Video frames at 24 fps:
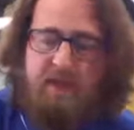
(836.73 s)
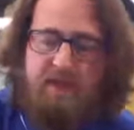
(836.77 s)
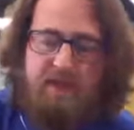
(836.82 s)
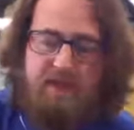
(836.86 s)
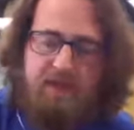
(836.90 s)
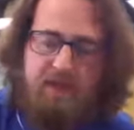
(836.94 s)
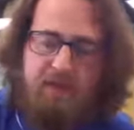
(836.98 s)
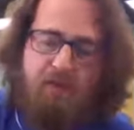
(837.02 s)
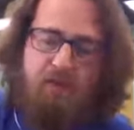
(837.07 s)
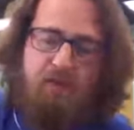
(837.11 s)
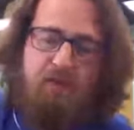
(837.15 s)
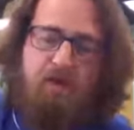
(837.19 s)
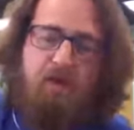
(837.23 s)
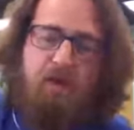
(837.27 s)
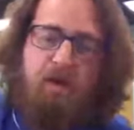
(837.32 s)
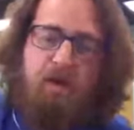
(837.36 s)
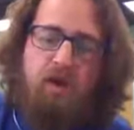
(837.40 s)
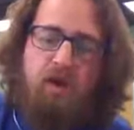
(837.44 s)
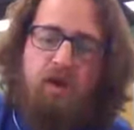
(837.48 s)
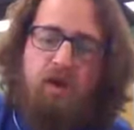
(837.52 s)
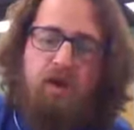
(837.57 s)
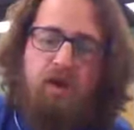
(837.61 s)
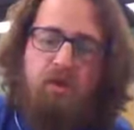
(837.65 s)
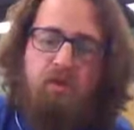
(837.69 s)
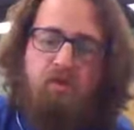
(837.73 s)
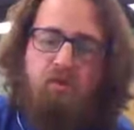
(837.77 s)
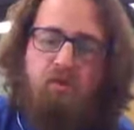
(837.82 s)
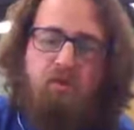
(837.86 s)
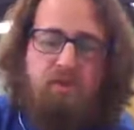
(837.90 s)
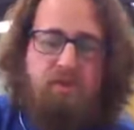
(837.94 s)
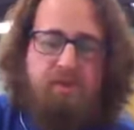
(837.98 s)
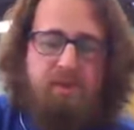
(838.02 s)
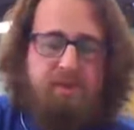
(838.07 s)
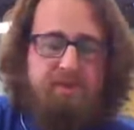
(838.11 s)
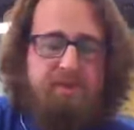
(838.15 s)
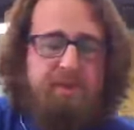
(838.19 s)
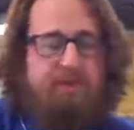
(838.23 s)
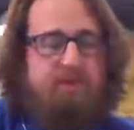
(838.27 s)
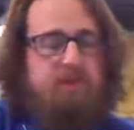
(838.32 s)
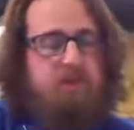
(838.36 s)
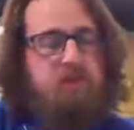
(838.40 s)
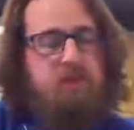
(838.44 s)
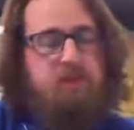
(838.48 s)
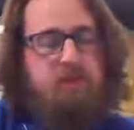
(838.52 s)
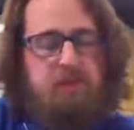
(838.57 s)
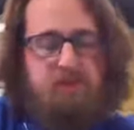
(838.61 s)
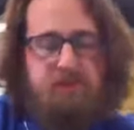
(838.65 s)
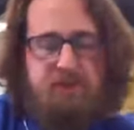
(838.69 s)
And so sometimes
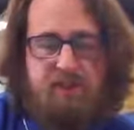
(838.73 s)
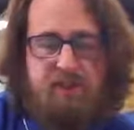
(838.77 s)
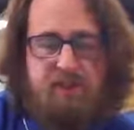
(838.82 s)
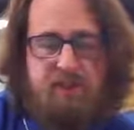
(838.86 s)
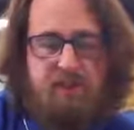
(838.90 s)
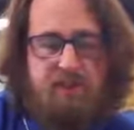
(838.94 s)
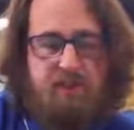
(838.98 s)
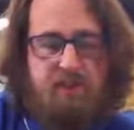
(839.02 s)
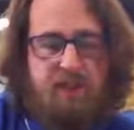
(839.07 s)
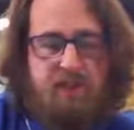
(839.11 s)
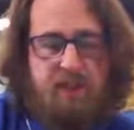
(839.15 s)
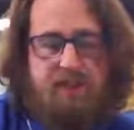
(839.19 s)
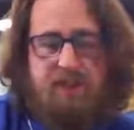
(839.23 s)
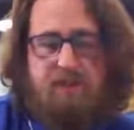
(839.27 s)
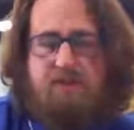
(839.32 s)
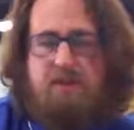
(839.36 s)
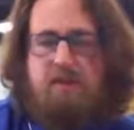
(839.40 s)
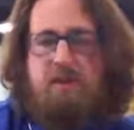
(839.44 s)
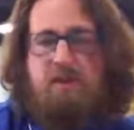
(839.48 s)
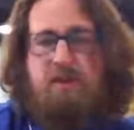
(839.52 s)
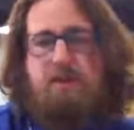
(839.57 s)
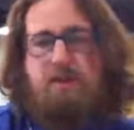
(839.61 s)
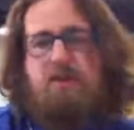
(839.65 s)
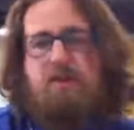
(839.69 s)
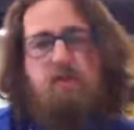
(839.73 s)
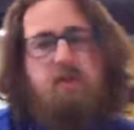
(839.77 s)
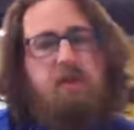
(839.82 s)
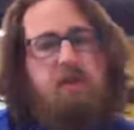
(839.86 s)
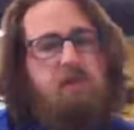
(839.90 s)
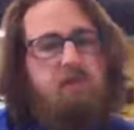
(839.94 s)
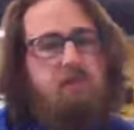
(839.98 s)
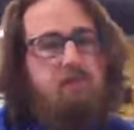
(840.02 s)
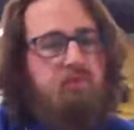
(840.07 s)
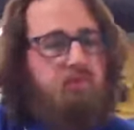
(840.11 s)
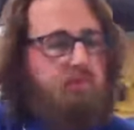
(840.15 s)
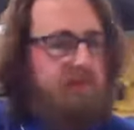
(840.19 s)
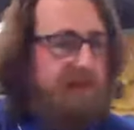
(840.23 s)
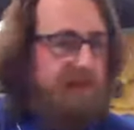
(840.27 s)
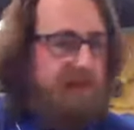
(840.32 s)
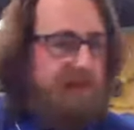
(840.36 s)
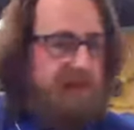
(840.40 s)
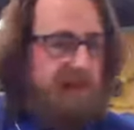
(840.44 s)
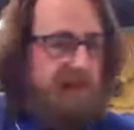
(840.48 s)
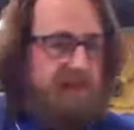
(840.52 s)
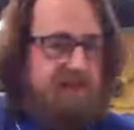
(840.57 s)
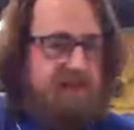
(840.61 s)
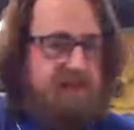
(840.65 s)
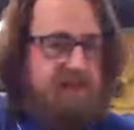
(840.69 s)
reducing stress, doing
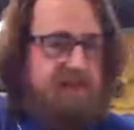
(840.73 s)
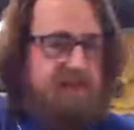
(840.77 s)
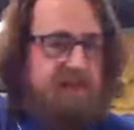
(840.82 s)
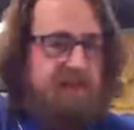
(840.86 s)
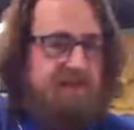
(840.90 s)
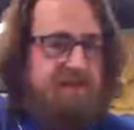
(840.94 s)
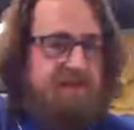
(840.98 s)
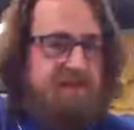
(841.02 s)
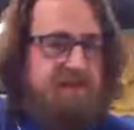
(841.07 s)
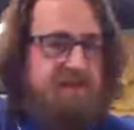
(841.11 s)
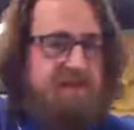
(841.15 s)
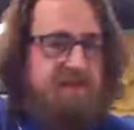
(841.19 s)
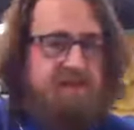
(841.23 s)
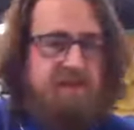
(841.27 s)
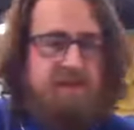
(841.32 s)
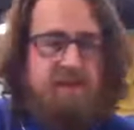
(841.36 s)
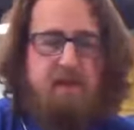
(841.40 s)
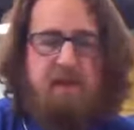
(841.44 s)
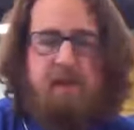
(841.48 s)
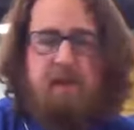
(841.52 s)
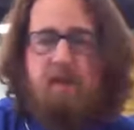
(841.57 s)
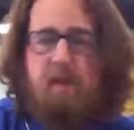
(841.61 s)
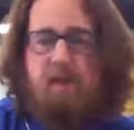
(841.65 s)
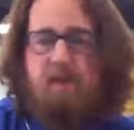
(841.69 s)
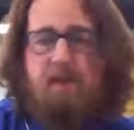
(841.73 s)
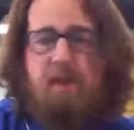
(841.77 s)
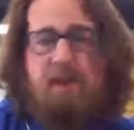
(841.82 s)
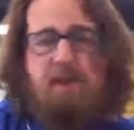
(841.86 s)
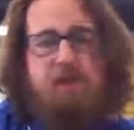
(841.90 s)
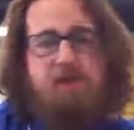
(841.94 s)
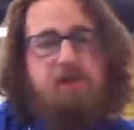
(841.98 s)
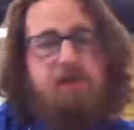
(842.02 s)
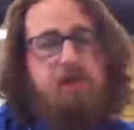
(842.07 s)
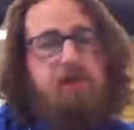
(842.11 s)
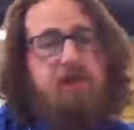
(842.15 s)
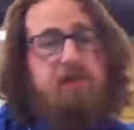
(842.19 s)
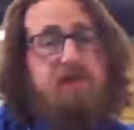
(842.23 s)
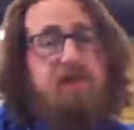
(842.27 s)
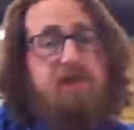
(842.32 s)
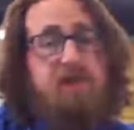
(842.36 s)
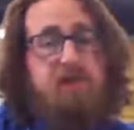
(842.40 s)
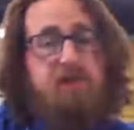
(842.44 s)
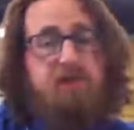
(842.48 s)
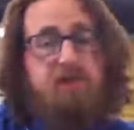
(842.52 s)
breathing exercises, making sure you get